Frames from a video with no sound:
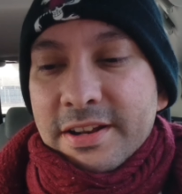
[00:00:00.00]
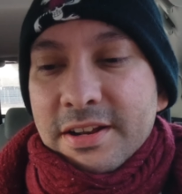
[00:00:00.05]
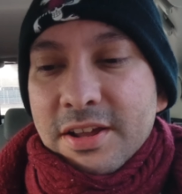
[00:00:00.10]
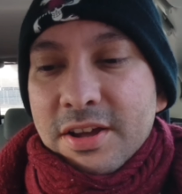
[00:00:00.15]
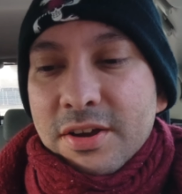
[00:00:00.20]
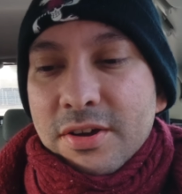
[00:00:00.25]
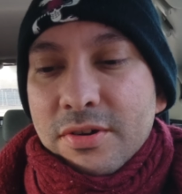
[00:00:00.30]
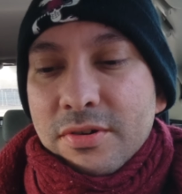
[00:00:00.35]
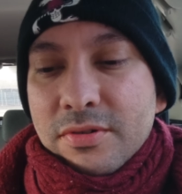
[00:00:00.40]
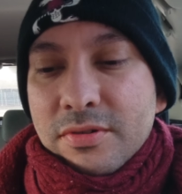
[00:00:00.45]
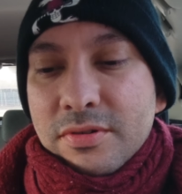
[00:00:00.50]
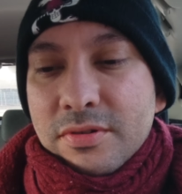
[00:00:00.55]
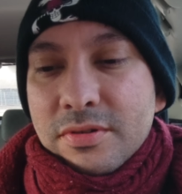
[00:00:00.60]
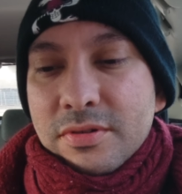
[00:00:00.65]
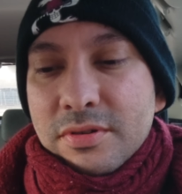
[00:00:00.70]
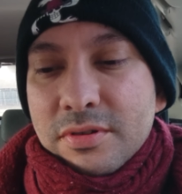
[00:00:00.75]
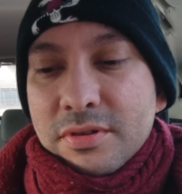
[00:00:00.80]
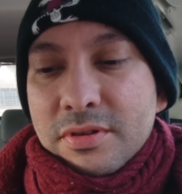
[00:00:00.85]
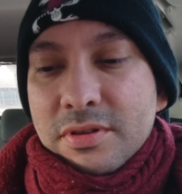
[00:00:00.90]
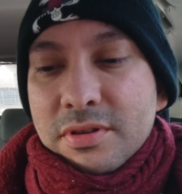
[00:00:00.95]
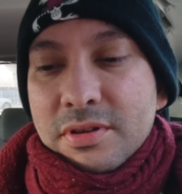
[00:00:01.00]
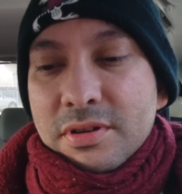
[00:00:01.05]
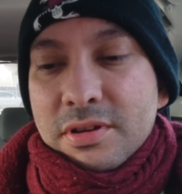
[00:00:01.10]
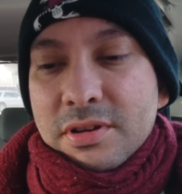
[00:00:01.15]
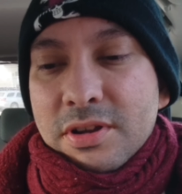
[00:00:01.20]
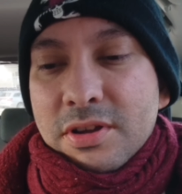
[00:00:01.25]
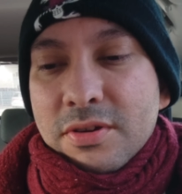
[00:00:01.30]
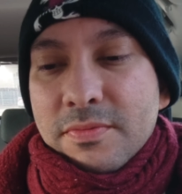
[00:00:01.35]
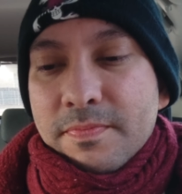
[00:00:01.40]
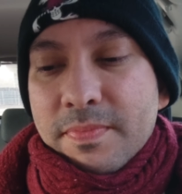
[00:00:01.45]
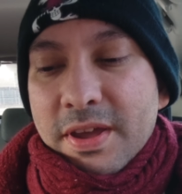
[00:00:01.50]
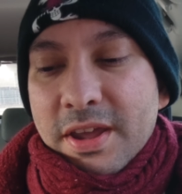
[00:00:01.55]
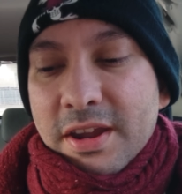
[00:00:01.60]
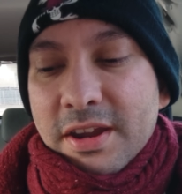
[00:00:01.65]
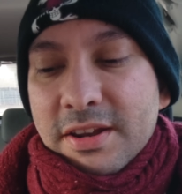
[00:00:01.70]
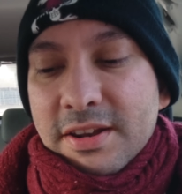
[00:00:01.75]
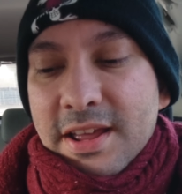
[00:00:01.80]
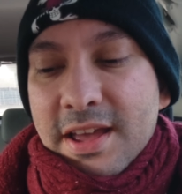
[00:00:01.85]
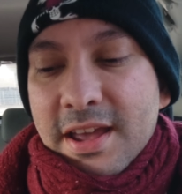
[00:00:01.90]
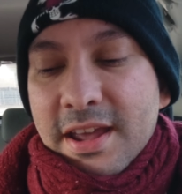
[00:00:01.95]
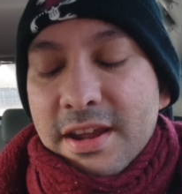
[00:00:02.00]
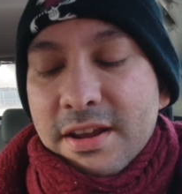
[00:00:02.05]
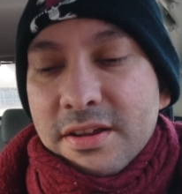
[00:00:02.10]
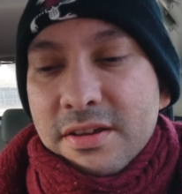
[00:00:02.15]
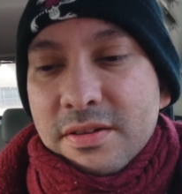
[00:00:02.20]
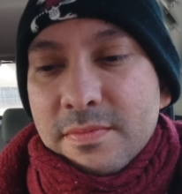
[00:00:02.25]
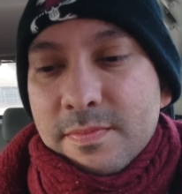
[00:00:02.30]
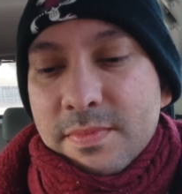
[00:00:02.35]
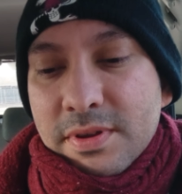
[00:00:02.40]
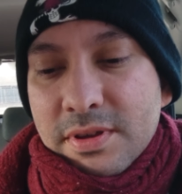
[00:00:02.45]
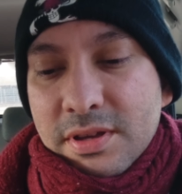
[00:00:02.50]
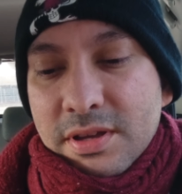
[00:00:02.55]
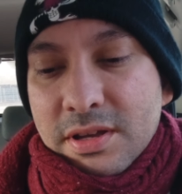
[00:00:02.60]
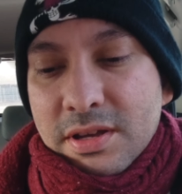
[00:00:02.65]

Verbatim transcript: low, low paying item.